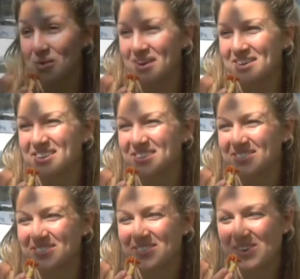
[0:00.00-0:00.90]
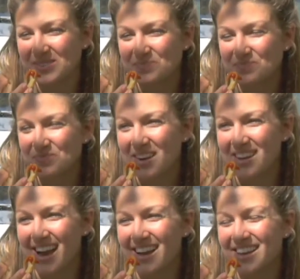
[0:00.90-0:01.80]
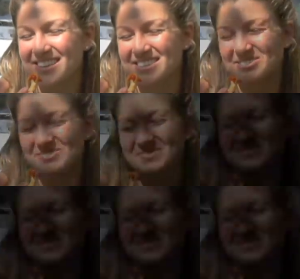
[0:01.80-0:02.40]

a girl trying my best to figure it all